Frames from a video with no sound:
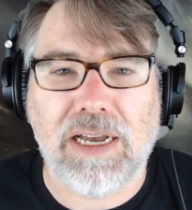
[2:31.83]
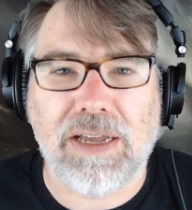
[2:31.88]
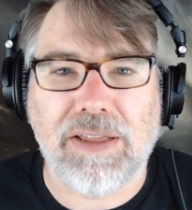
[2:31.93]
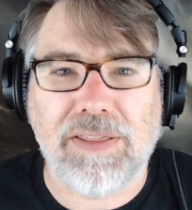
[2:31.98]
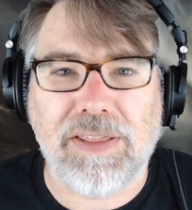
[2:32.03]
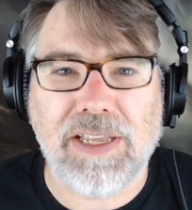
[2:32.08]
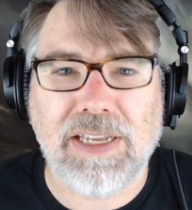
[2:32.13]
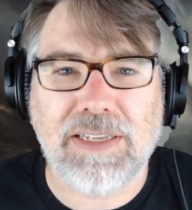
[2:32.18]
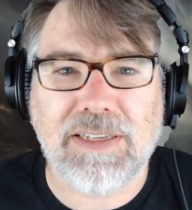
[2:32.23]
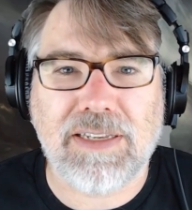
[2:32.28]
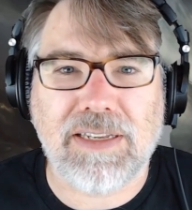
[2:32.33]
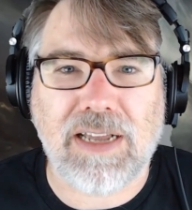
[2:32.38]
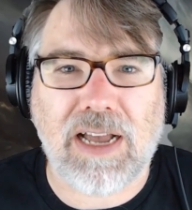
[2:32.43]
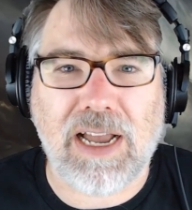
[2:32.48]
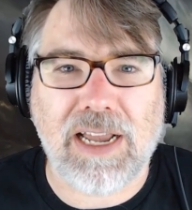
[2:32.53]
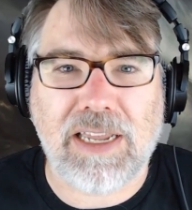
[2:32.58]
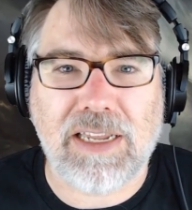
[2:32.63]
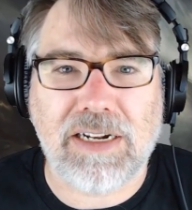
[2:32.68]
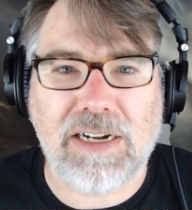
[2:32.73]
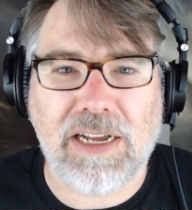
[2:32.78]
This,
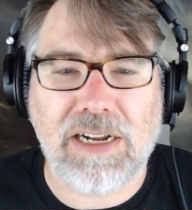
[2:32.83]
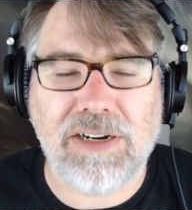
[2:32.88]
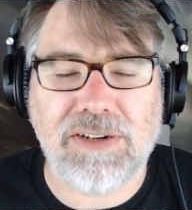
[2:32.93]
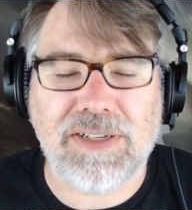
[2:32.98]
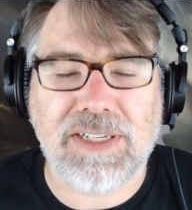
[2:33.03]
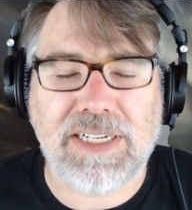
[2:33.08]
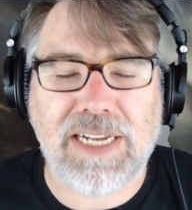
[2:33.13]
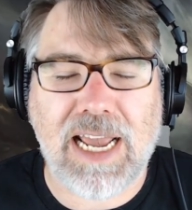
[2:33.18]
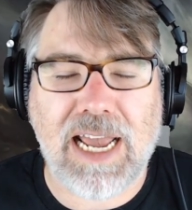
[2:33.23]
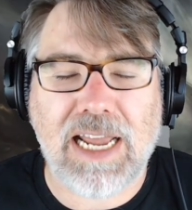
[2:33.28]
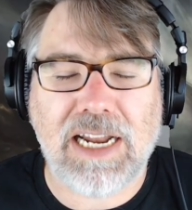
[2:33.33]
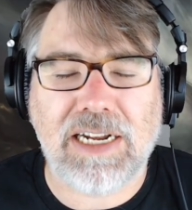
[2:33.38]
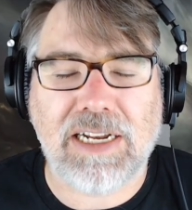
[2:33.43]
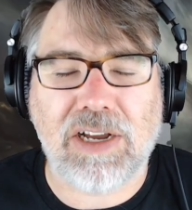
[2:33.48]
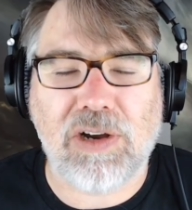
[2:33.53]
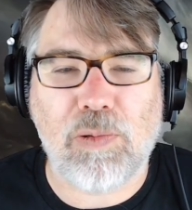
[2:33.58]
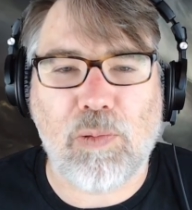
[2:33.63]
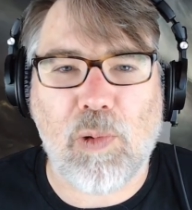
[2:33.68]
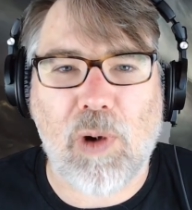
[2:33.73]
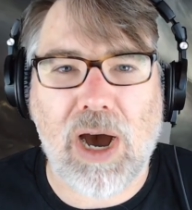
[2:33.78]
I can understand
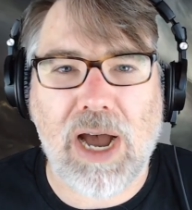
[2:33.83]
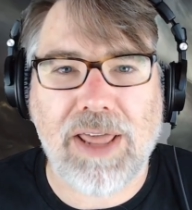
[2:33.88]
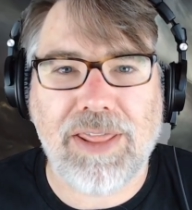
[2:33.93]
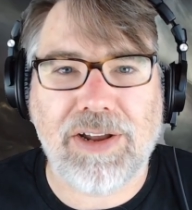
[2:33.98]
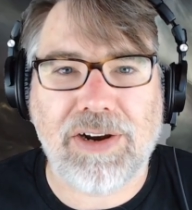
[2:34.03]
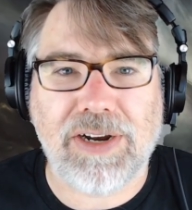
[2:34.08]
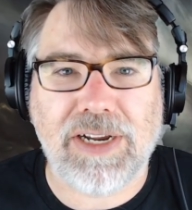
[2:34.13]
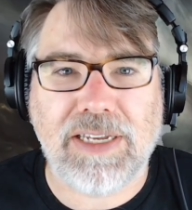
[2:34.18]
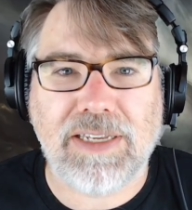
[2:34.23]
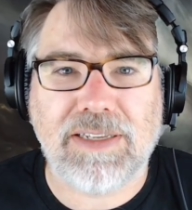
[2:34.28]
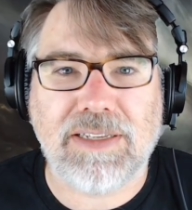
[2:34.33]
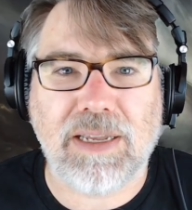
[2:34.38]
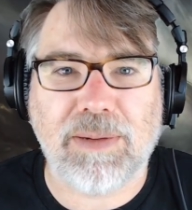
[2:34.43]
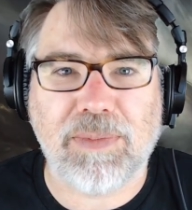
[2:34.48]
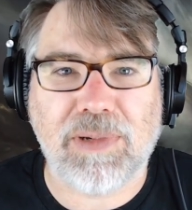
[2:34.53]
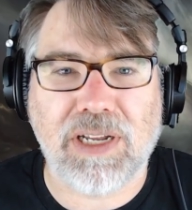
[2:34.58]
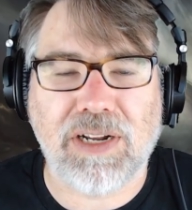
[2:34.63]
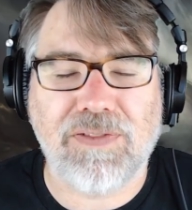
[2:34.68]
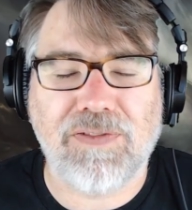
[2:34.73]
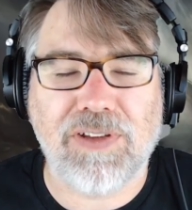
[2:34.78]
why there is some
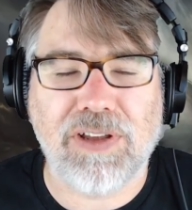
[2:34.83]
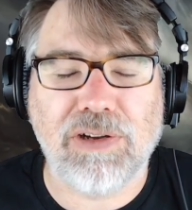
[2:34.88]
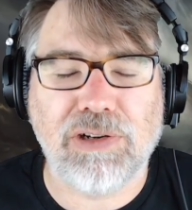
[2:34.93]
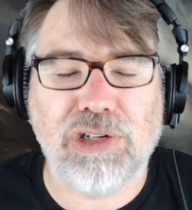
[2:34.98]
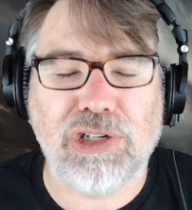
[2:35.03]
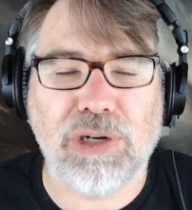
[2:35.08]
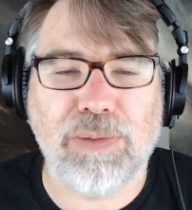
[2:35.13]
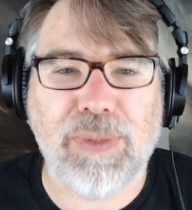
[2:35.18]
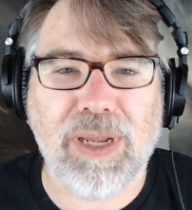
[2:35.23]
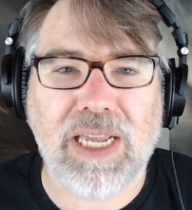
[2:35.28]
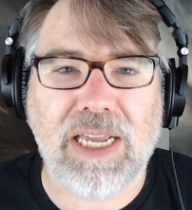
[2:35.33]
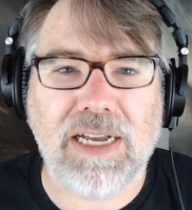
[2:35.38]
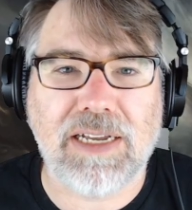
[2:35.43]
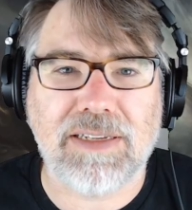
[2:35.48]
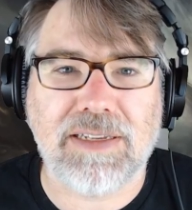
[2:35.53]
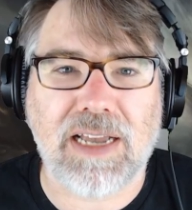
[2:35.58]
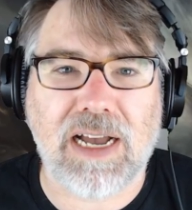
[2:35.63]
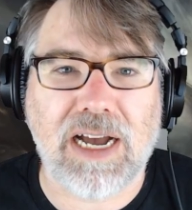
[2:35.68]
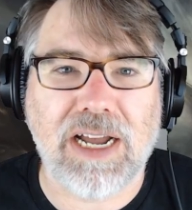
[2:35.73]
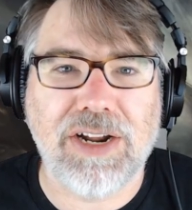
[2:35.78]
confusion,
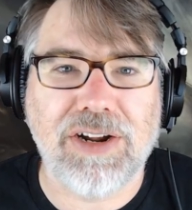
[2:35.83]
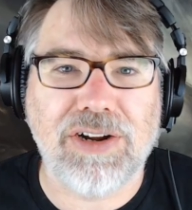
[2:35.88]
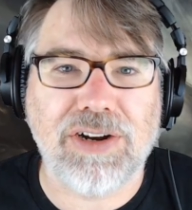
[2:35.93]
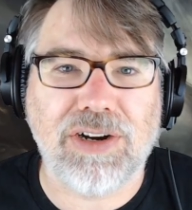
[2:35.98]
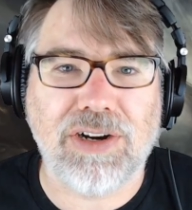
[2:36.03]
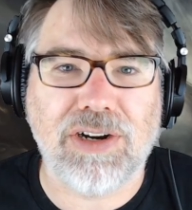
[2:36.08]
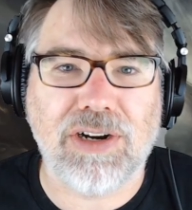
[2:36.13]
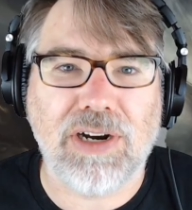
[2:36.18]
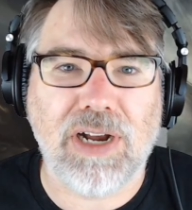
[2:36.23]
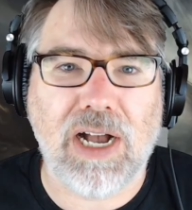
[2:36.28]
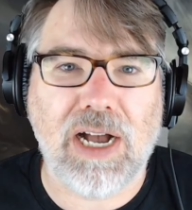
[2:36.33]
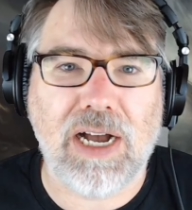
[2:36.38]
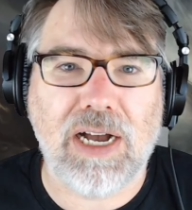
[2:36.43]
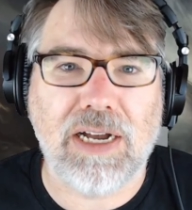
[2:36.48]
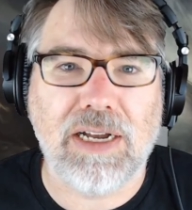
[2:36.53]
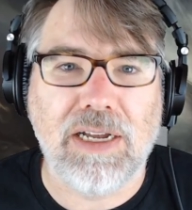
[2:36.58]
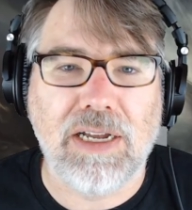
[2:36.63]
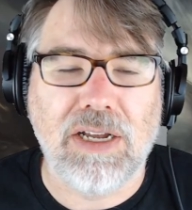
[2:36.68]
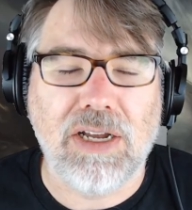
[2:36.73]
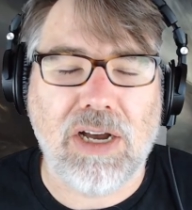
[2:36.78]
because under
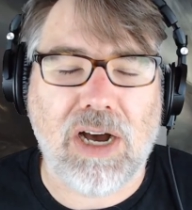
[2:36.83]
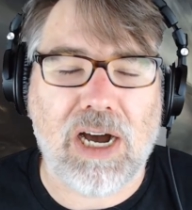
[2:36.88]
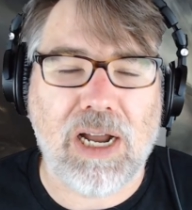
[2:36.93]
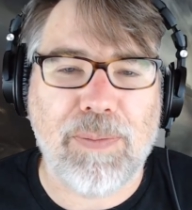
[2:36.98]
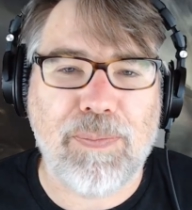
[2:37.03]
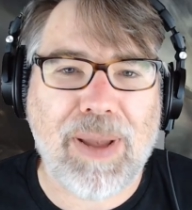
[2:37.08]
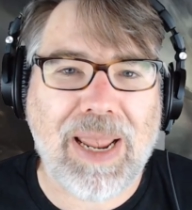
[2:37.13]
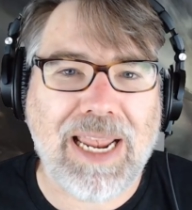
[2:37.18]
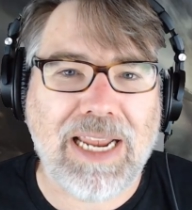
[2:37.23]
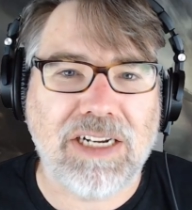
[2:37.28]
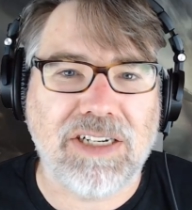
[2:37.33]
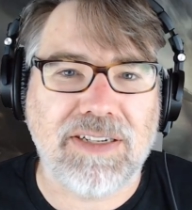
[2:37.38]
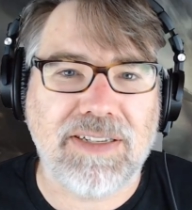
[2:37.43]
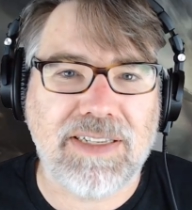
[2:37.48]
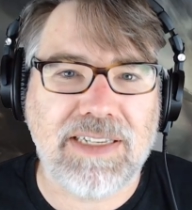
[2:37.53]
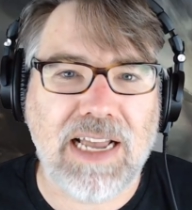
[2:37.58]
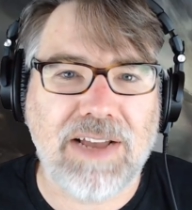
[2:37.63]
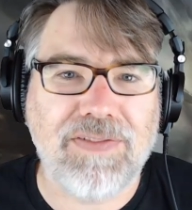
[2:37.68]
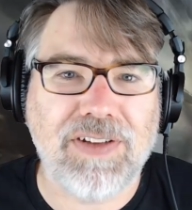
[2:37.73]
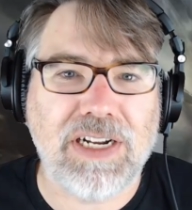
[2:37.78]
on page
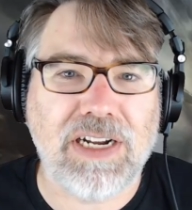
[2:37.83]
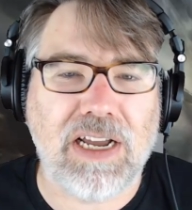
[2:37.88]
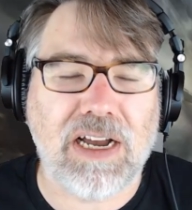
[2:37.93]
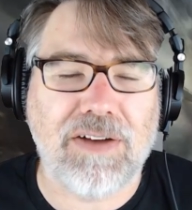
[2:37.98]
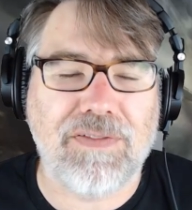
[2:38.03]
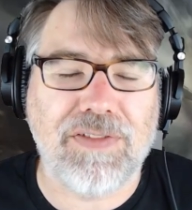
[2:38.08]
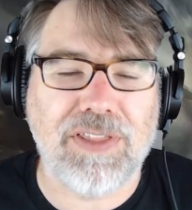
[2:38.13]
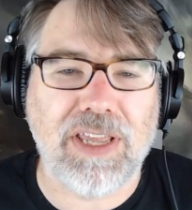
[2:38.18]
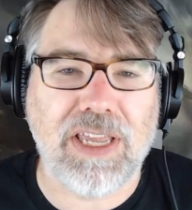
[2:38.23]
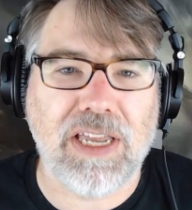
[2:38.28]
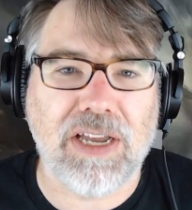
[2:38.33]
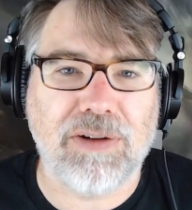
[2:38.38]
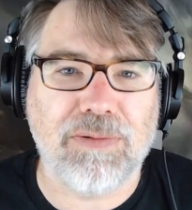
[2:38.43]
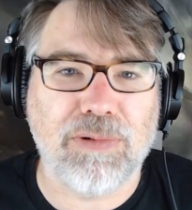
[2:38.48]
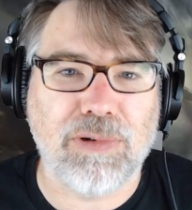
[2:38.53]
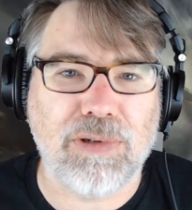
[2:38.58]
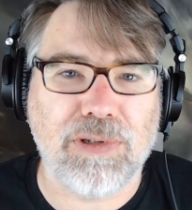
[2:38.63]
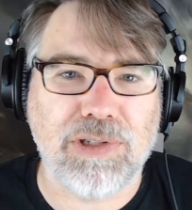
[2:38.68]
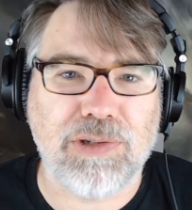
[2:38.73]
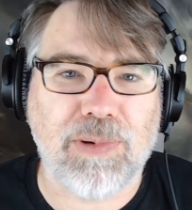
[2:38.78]
7 of the
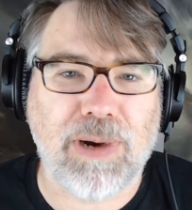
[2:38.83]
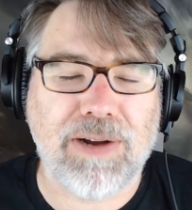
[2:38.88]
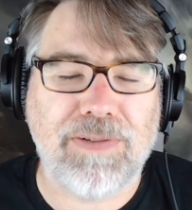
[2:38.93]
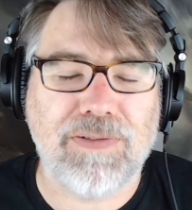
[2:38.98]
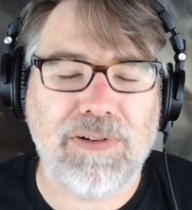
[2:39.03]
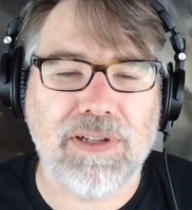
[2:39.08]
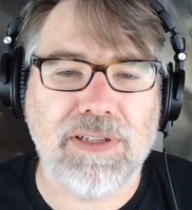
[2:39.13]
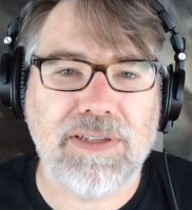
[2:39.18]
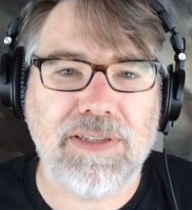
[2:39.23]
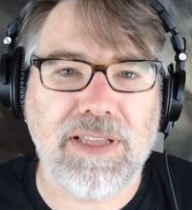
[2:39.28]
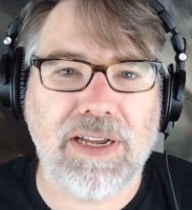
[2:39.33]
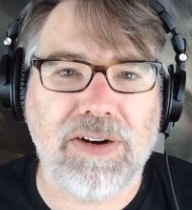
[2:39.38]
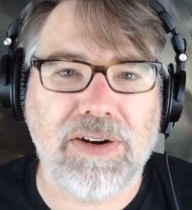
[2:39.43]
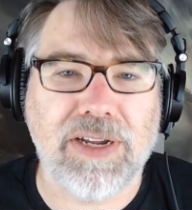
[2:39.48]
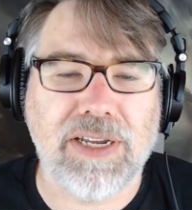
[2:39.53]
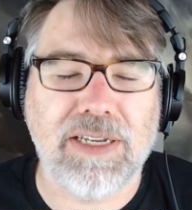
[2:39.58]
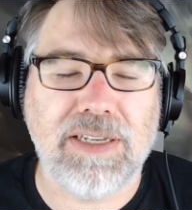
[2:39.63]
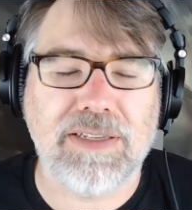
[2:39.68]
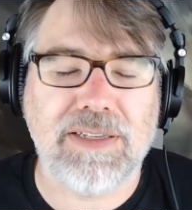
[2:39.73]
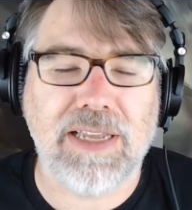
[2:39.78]
rules reference, there
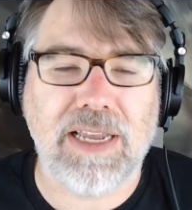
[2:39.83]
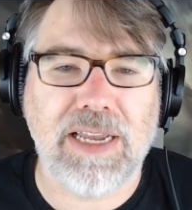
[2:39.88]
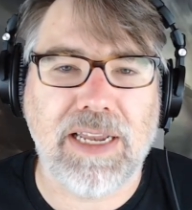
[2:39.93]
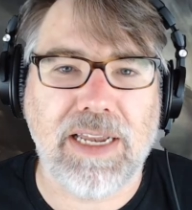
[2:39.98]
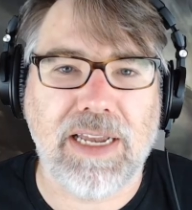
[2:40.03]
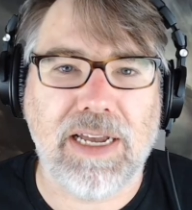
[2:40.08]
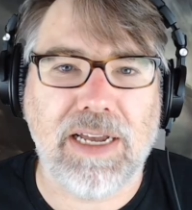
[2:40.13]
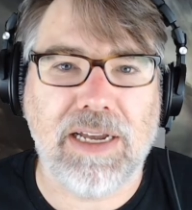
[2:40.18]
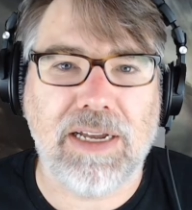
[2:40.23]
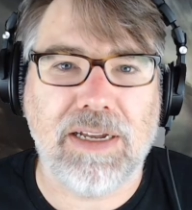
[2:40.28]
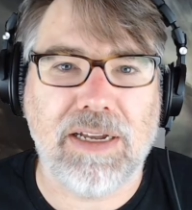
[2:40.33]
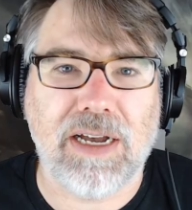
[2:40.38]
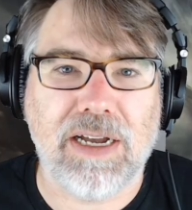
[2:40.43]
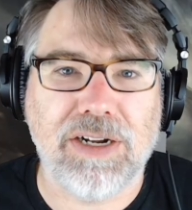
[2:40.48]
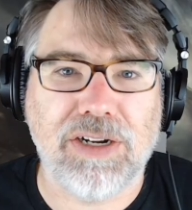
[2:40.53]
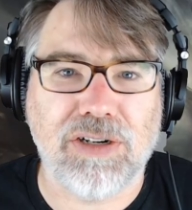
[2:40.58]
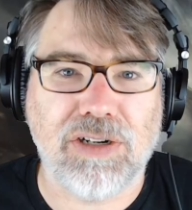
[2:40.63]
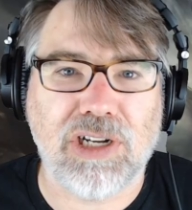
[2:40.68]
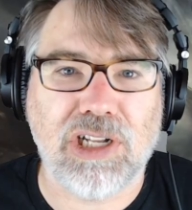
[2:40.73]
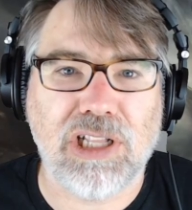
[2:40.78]
is a
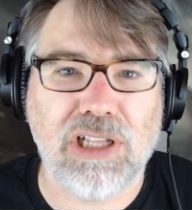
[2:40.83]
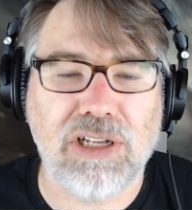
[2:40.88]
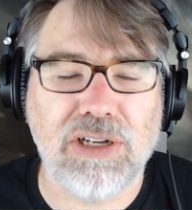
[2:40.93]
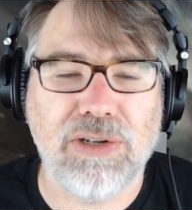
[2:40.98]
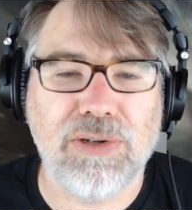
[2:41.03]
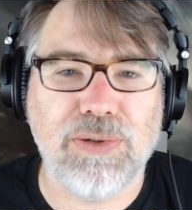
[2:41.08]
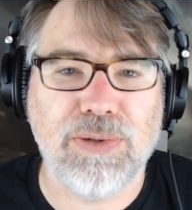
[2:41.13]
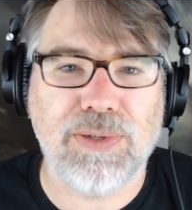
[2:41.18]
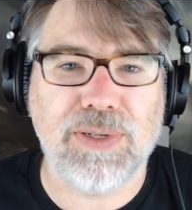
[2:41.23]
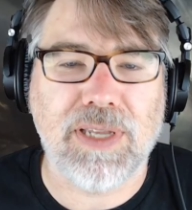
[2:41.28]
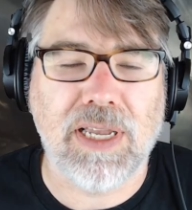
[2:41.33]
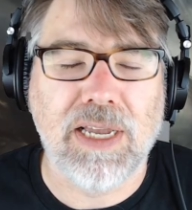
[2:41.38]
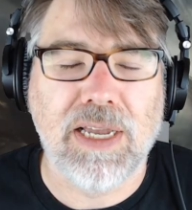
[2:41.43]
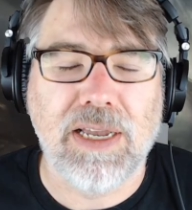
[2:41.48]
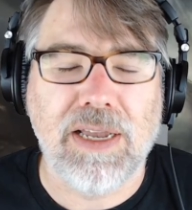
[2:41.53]
under clues,